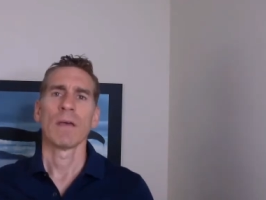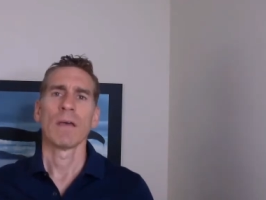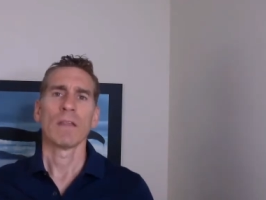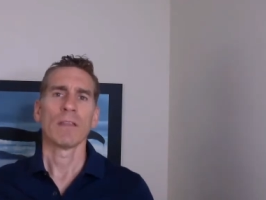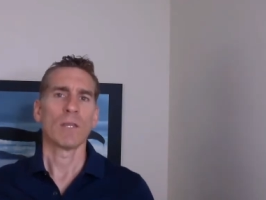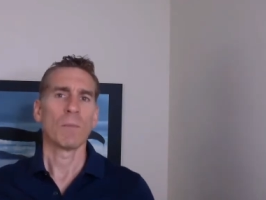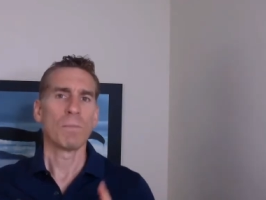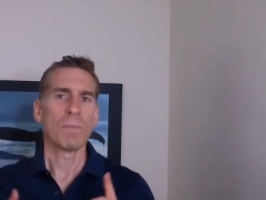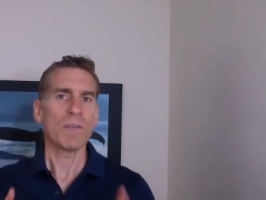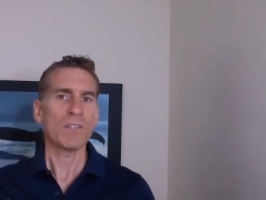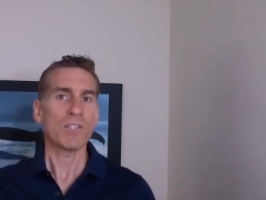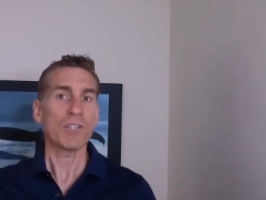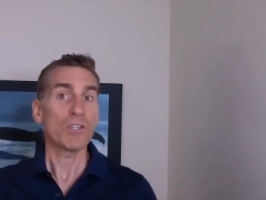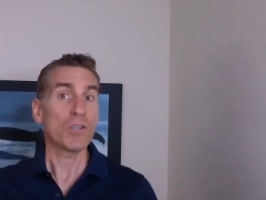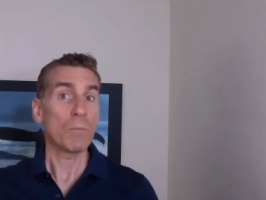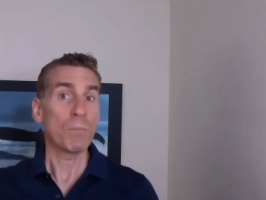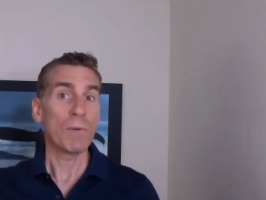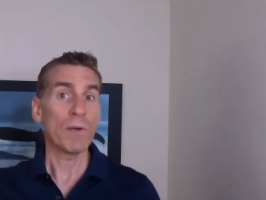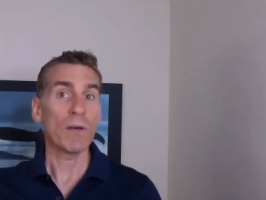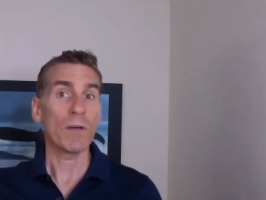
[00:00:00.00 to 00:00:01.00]
The business you
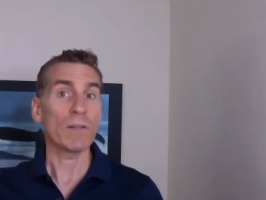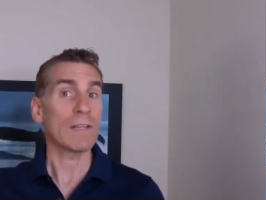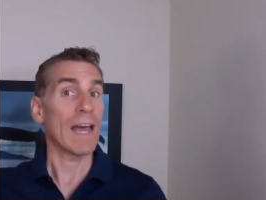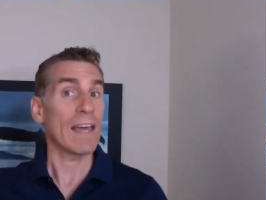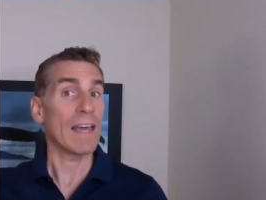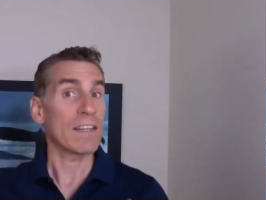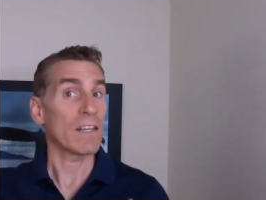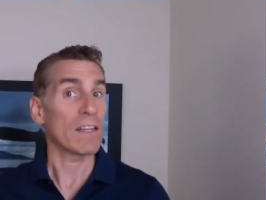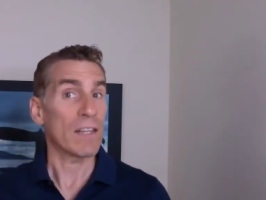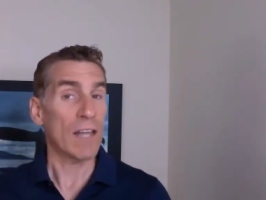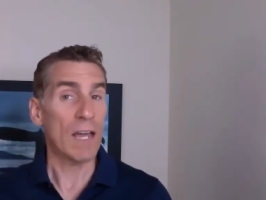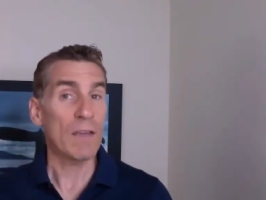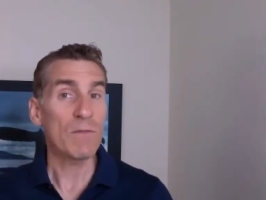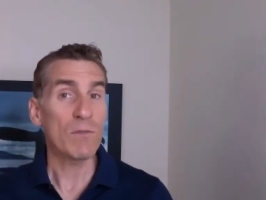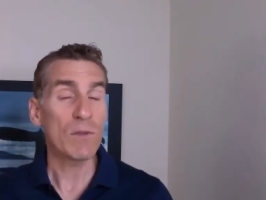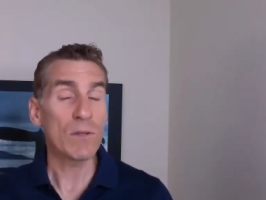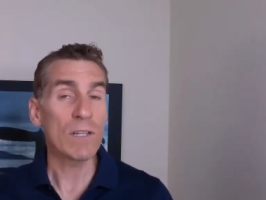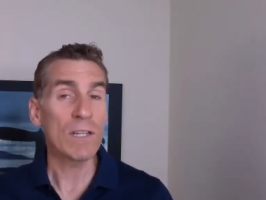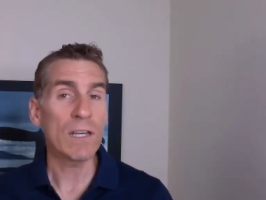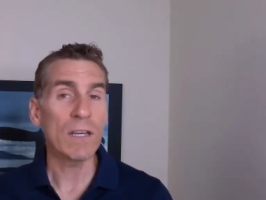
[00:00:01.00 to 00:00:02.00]
build and the life you
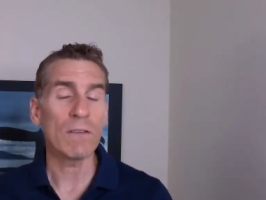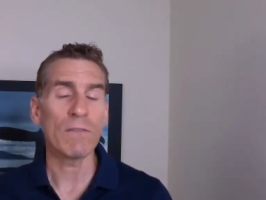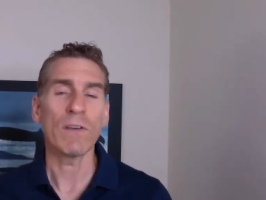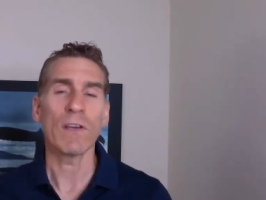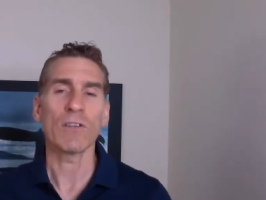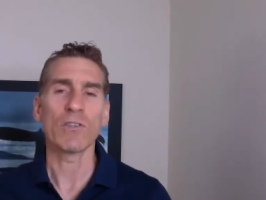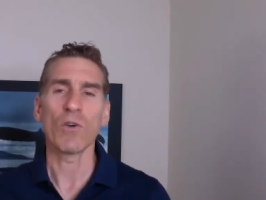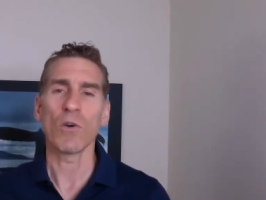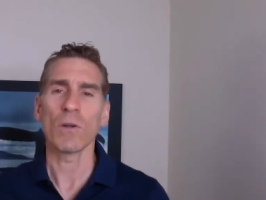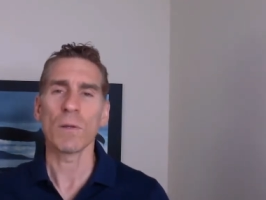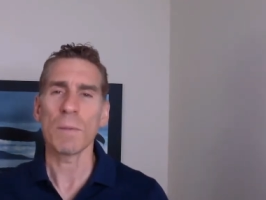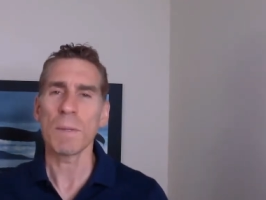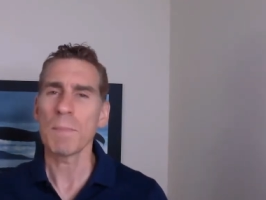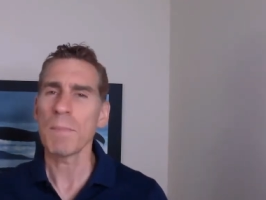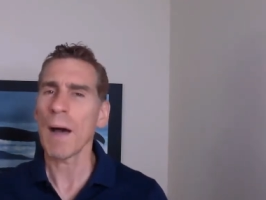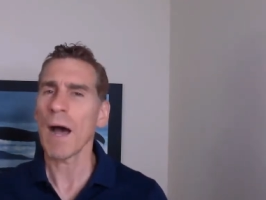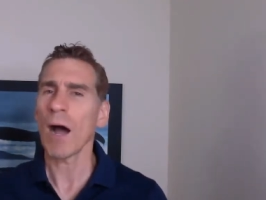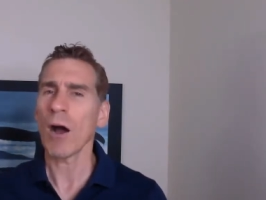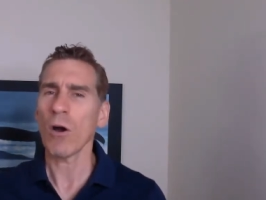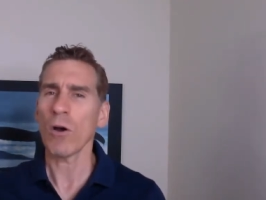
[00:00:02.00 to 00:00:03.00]
live is going to be
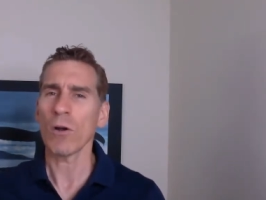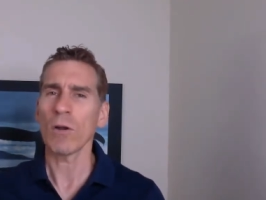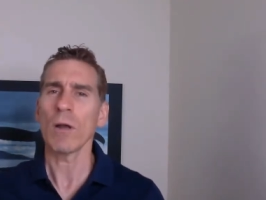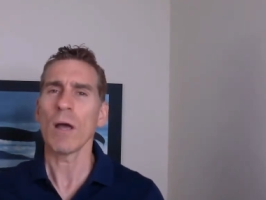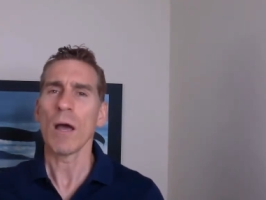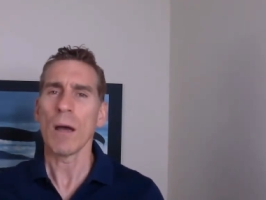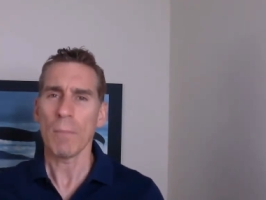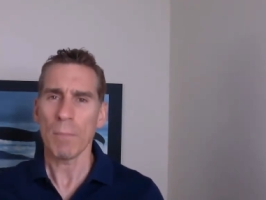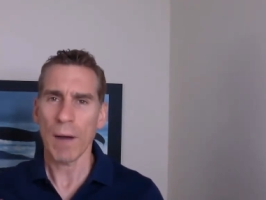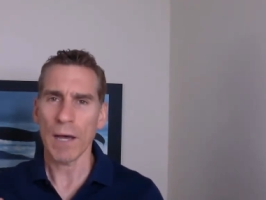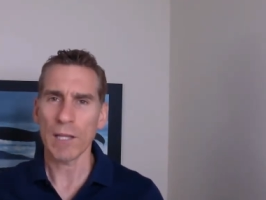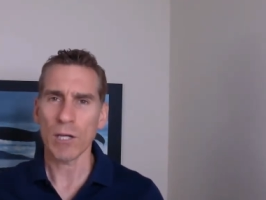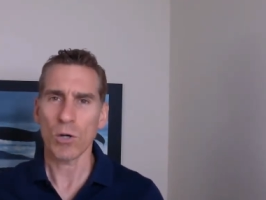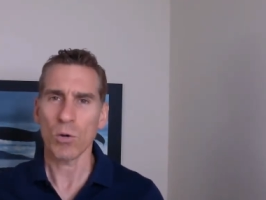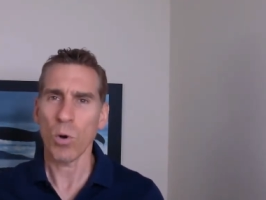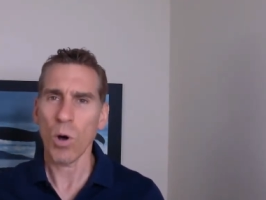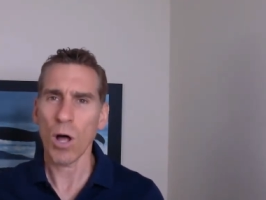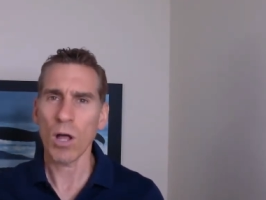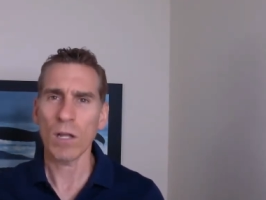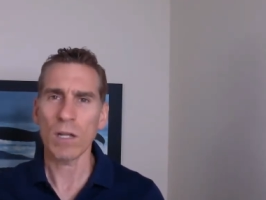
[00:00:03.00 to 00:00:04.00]
powered by the
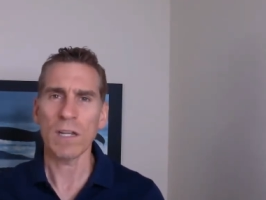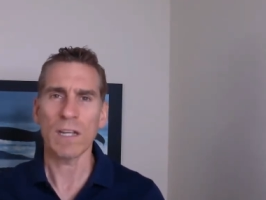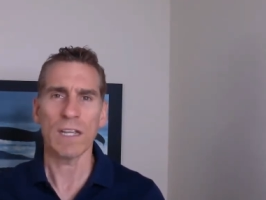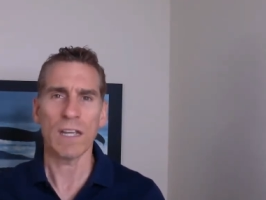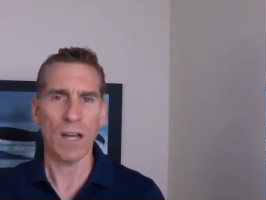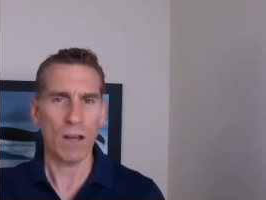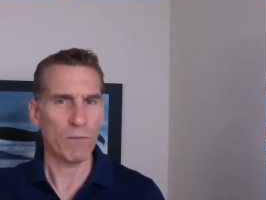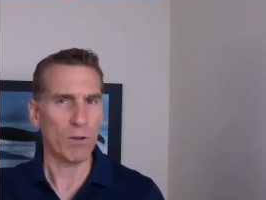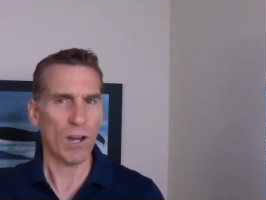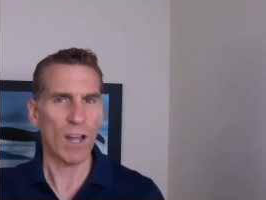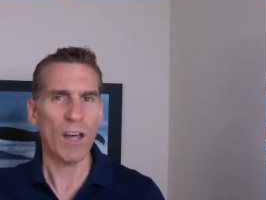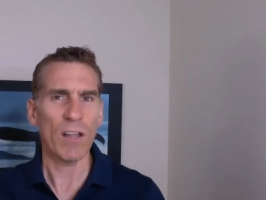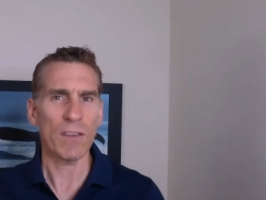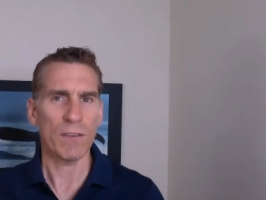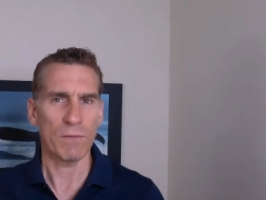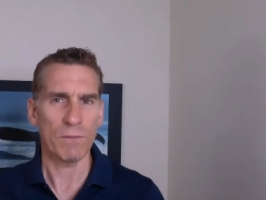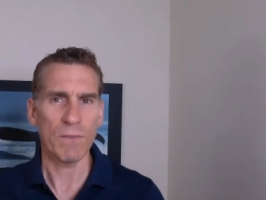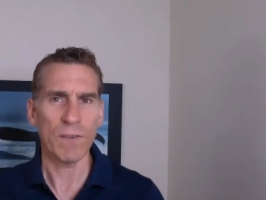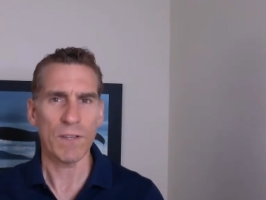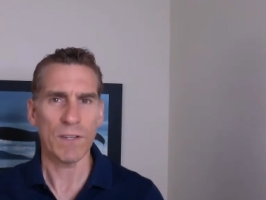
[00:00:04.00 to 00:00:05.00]
quality of your health
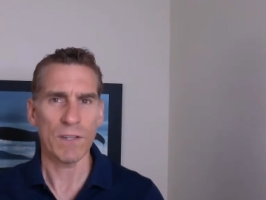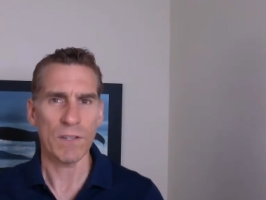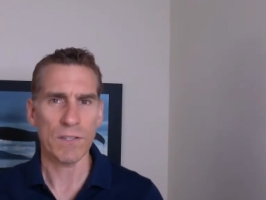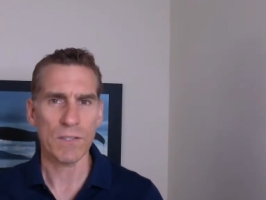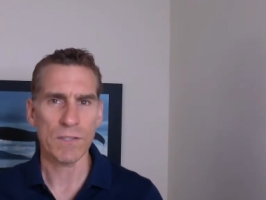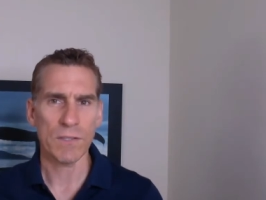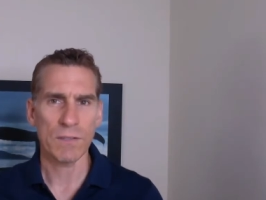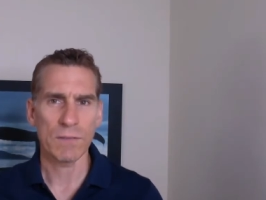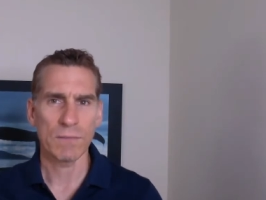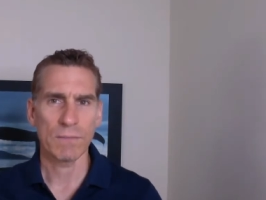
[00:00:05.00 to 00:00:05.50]
and fitness.